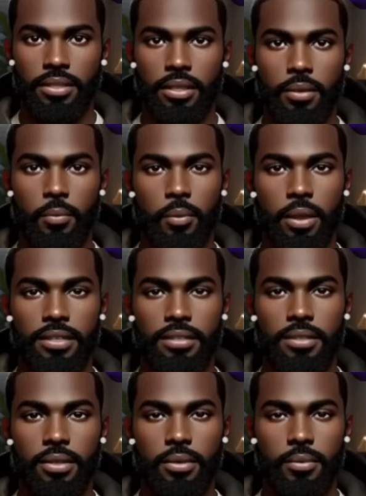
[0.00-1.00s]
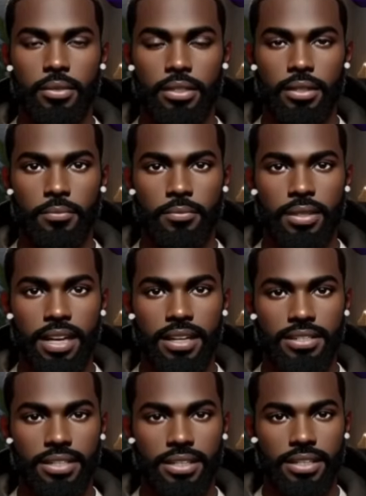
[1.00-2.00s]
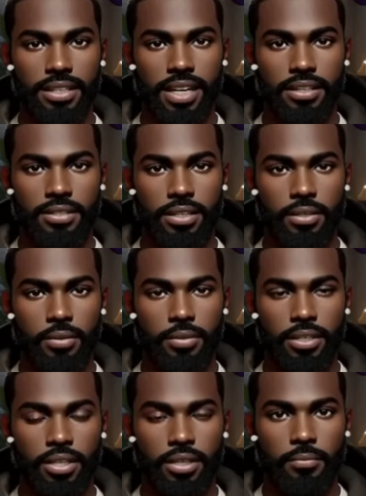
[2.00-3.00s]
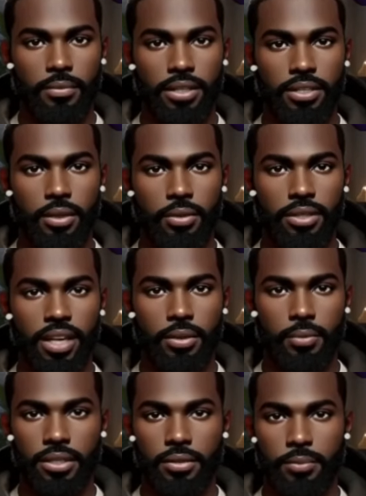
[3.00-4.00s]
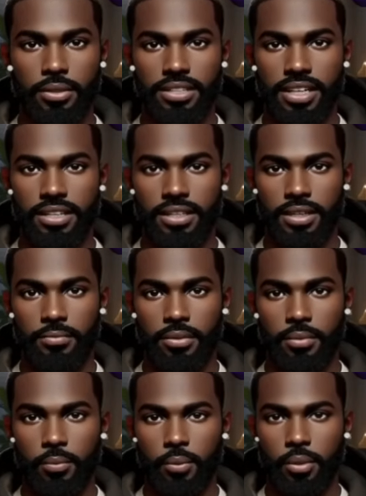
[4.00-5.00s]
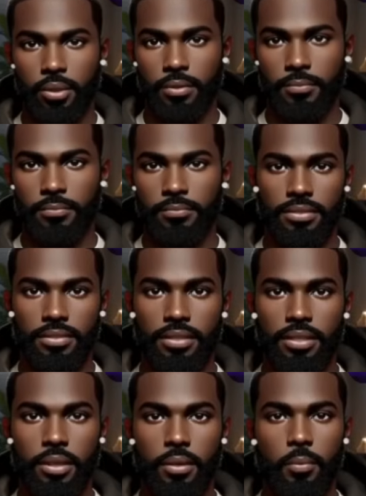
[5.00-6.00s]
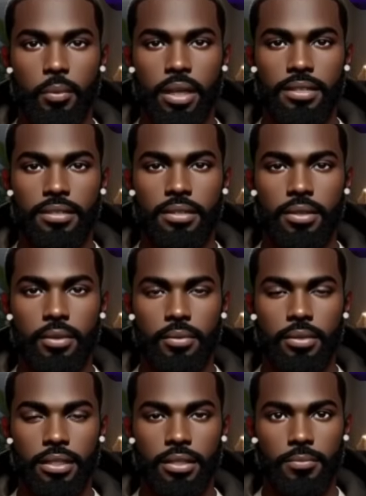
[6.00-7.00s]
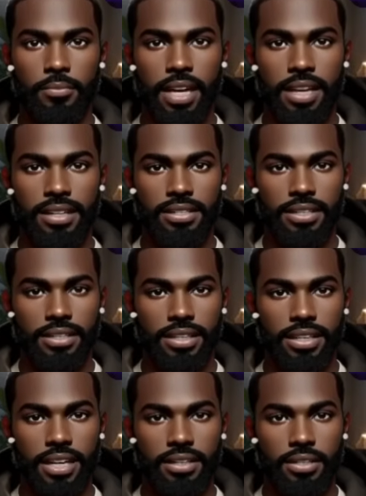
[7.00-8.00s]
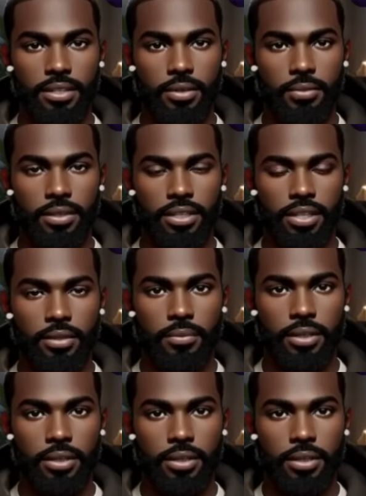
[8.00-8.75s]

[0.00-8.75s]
I think that Kyle and Rinna and the girls was just trying to make good TV, but I doubt that they thought or that they knew that Denise was going